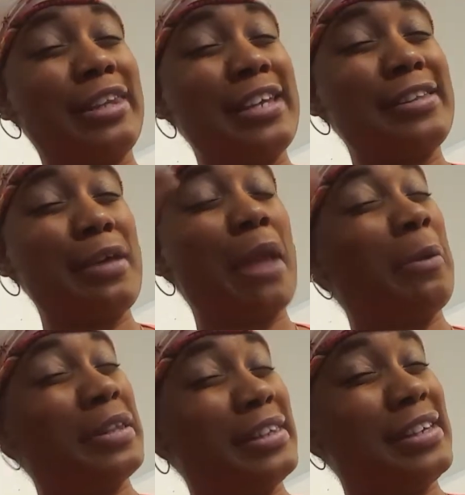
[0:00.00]
listening, but I
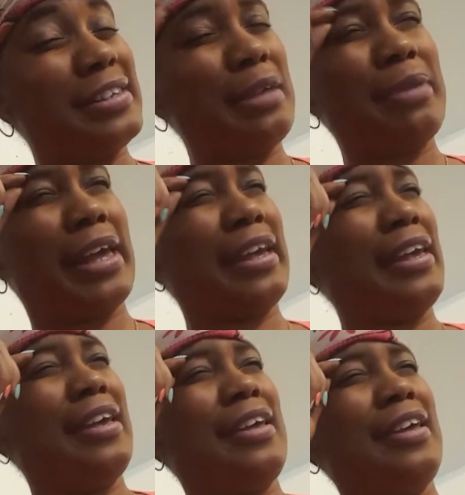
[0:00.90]
wasn't listening. I'm like,
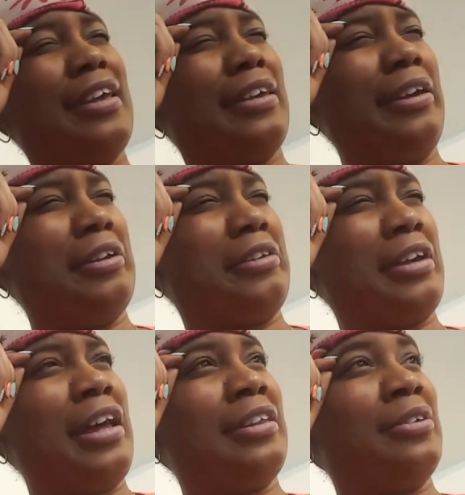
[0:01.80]
Eda
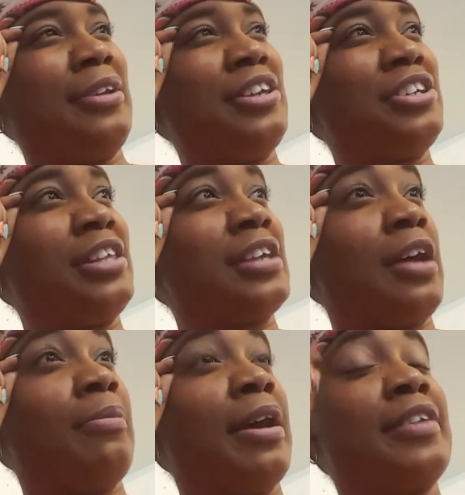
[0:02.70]
Tyler, what is she
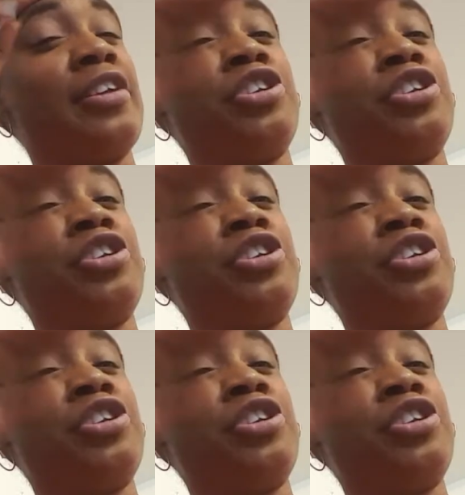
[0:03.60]
talking about?